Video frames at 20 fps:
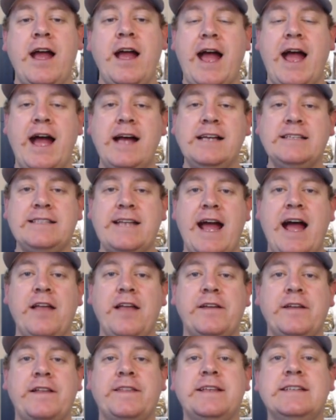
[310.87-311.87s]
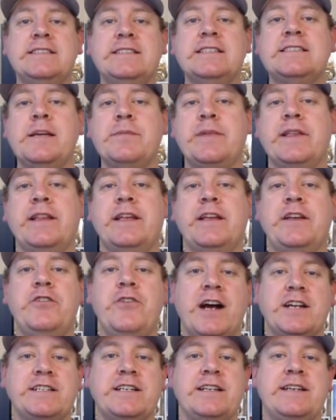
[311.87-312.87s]
As an athlete, this is something that you
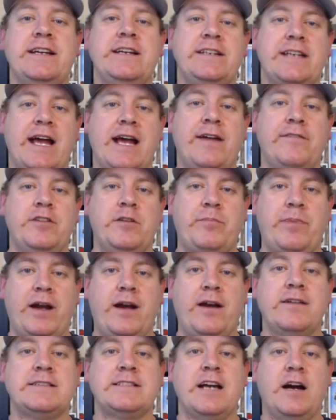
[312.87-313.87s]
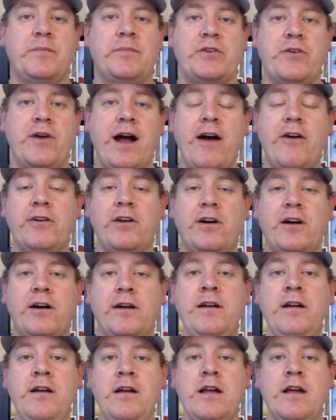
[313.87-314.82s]
actually need to have your parents help you out on,